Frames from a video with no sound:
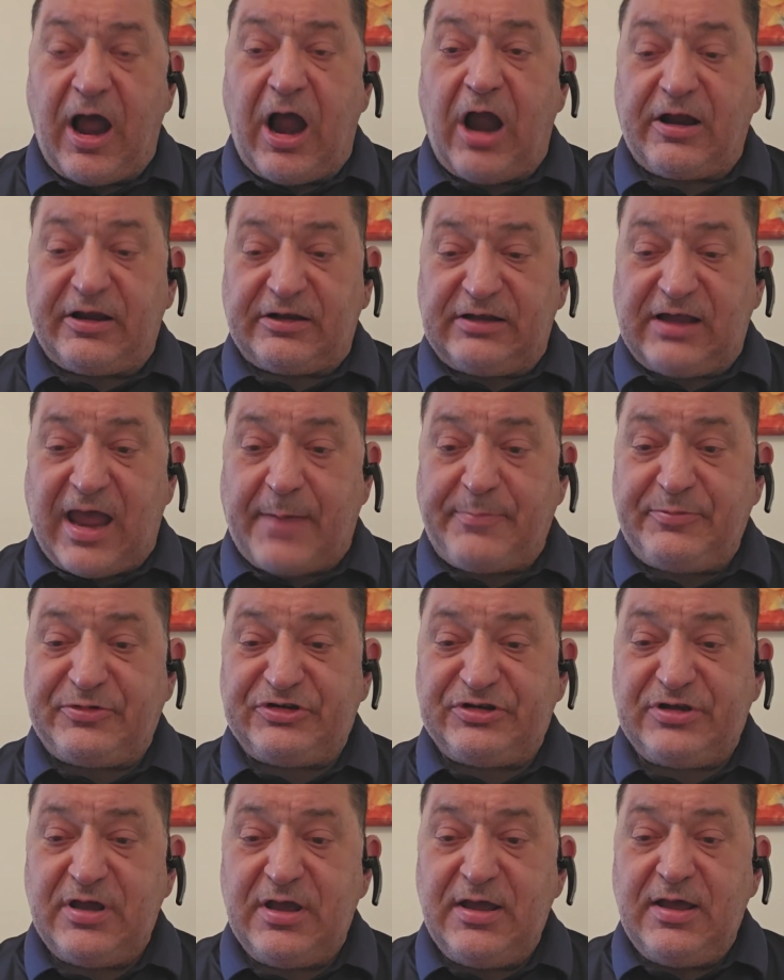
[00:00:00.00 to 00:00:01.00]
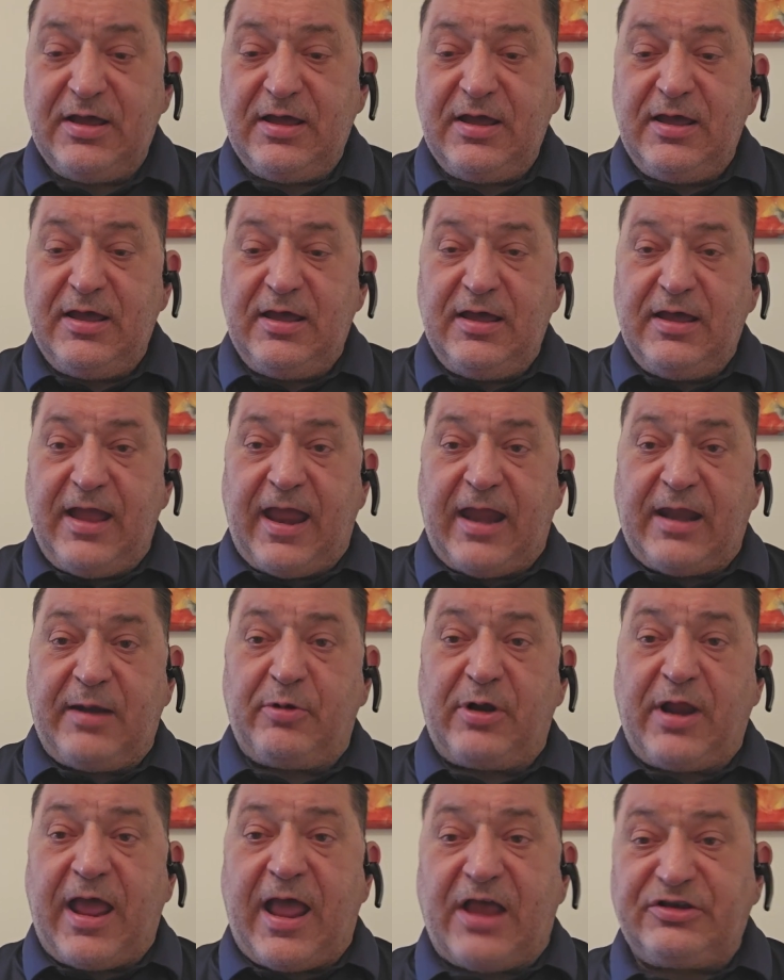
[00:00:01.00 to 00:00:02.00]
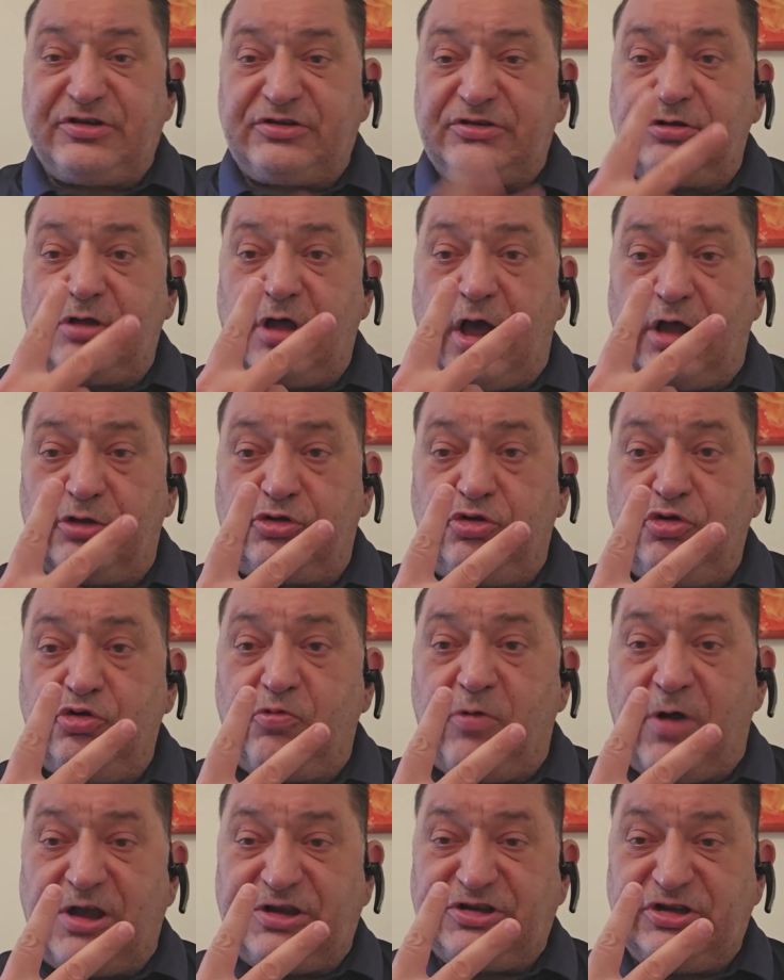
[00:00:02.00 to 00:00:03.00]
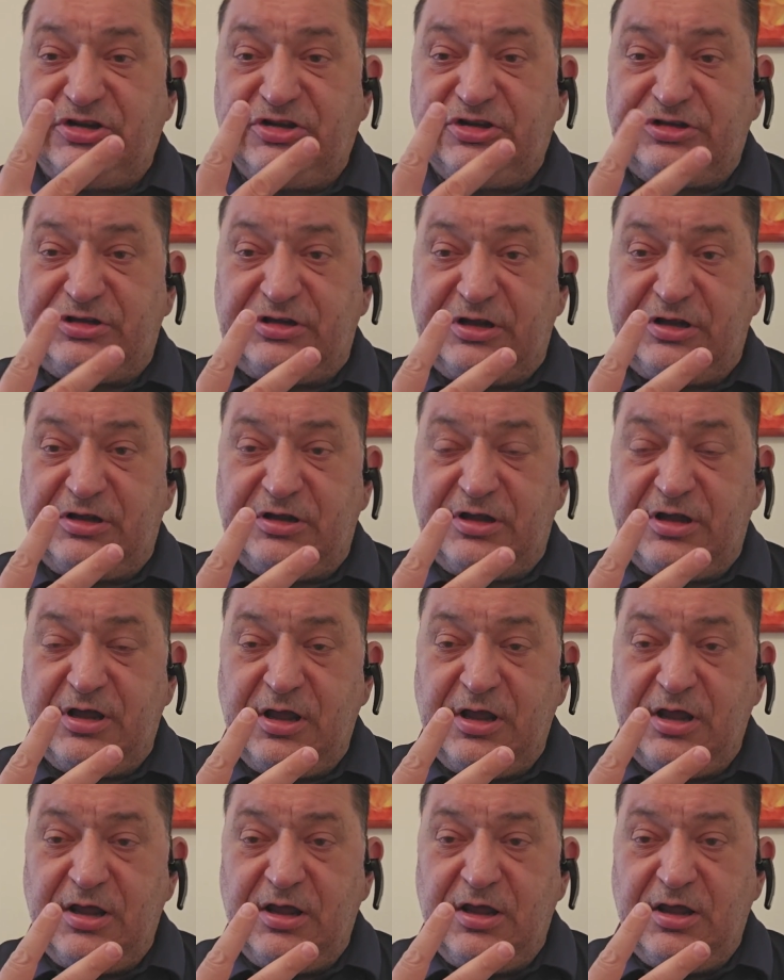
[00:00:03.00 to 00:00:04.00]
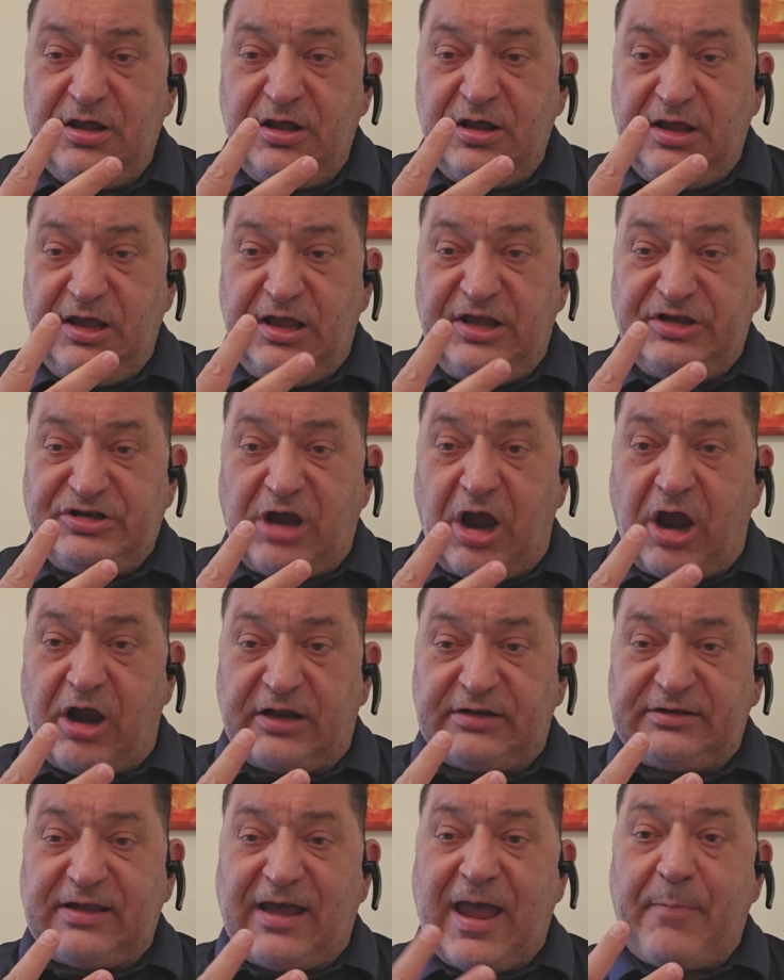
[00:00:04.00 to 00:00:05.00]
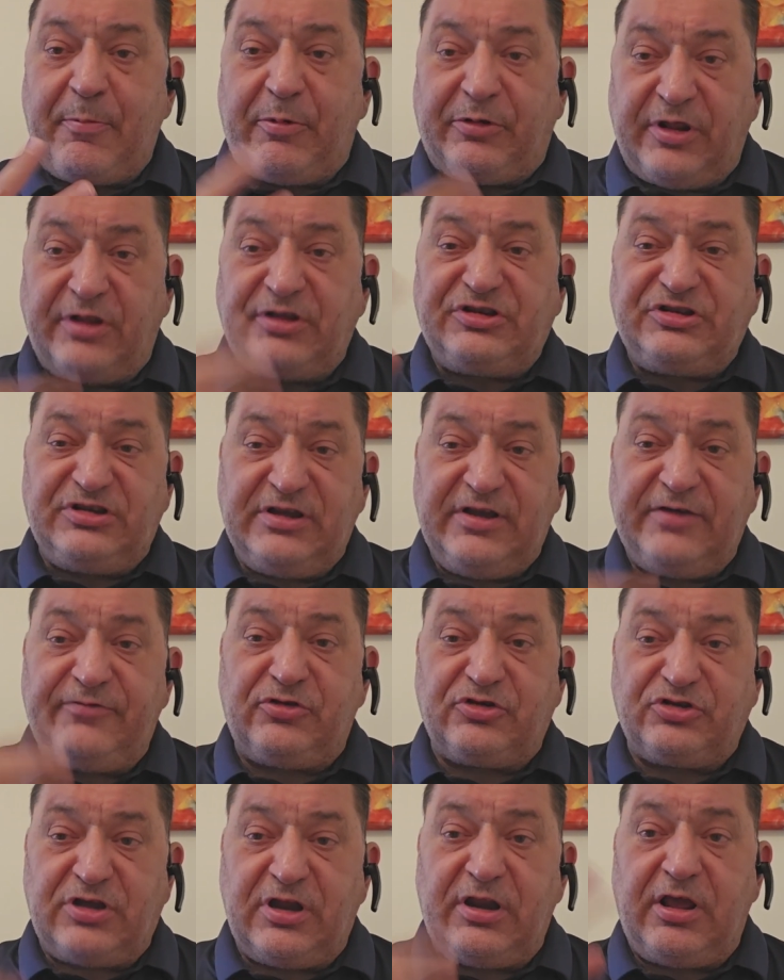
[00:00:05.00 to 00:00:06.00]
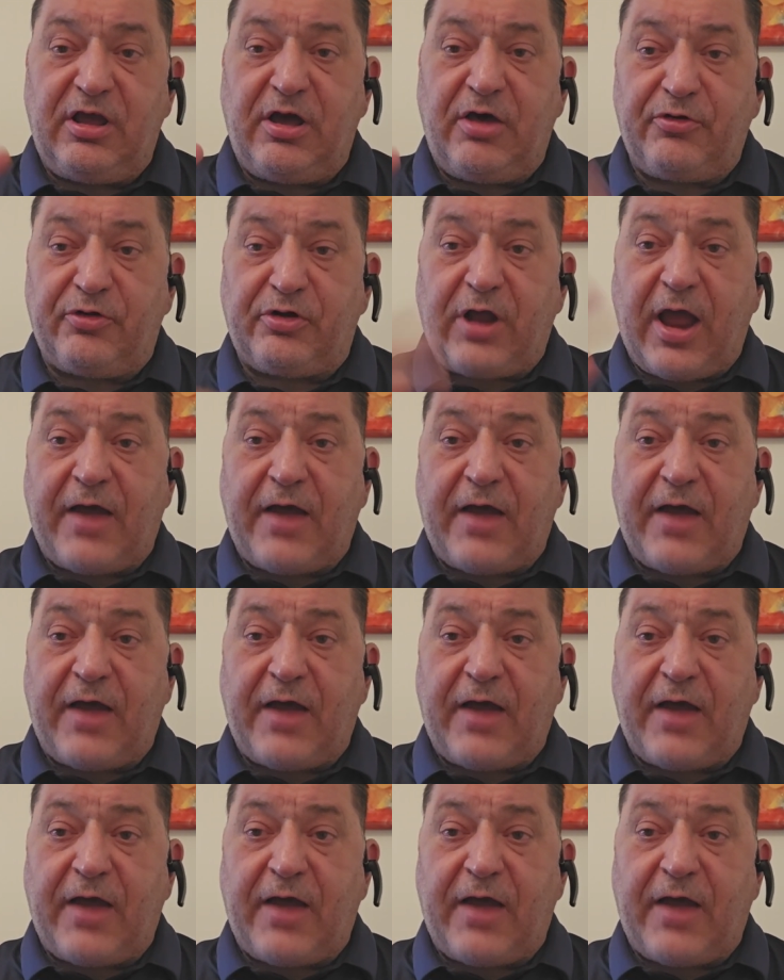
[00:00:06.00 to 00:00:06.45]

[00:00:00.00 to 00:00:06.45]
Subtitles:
archetypes, and I want to ask 2 questions to each archetype and then see if there's any other